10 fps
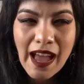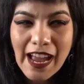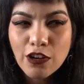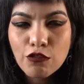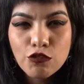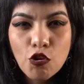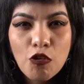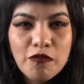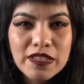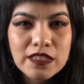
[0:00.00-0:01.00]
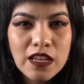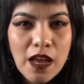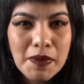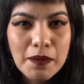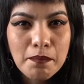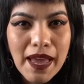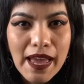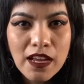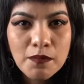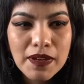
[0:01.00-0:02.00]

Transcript: I don't know if it's coming back,